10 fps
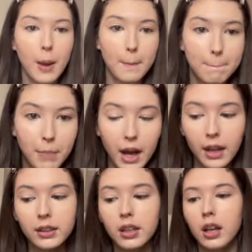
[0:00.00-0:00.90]

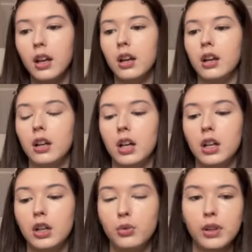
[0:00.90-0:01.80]
but
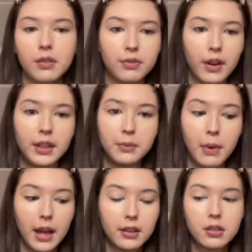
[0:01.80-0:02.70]
you can find
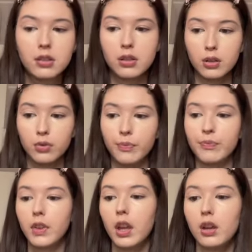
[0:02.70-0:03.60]
MAC, so
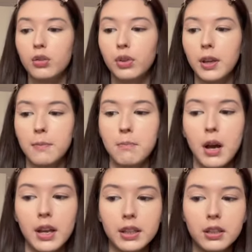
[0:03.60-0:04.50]
you can
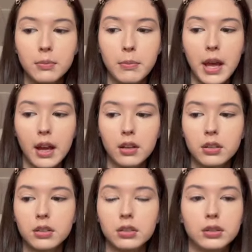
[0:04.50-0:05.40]
buy the MAC
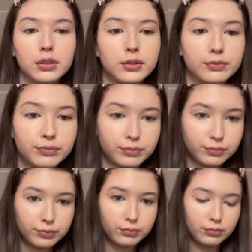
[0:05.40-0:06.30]
Pro
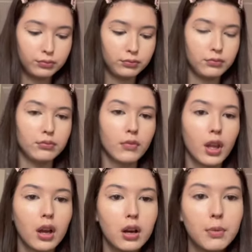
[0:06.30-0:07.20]

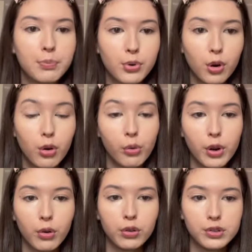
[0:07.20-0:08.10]

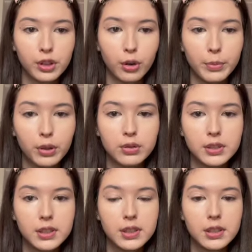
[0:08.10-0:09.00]
Longwear Concealer, because
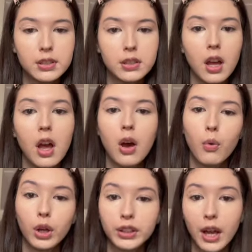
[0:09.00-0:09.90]
this is
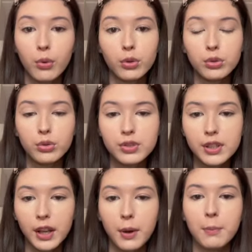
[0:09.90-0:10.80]
what I was
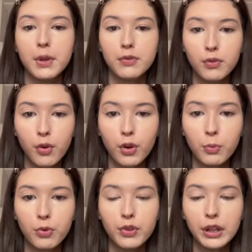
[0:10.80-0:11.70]
using before
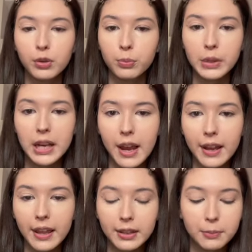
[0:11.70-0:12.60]
moving to Milan
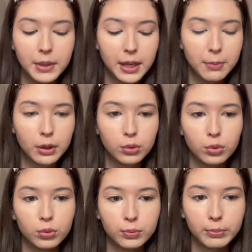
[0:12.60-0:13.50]
and be able
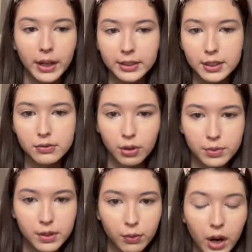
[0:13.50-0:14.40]
to buy this from
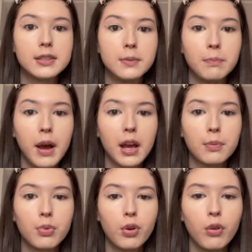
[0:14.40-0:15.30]
Sephora. It's
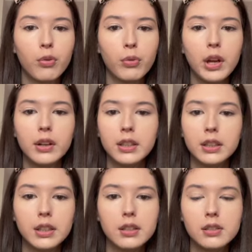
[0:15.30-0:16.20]
MAC Pro Longwear,
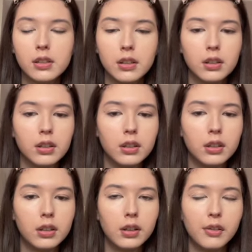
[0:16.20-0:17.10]
it is
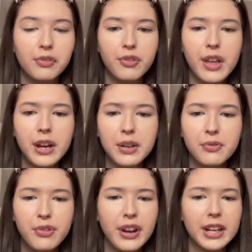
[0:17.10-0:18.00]
a very,
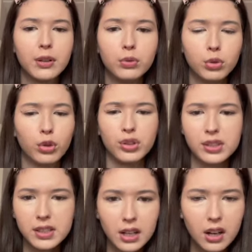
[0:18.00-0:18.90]
very good
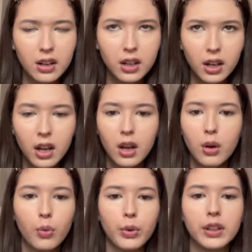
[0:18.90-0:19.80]
concealer
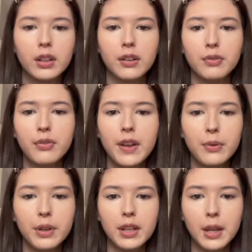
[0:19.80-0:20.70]
with a
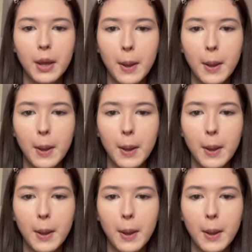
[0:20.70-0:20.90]
very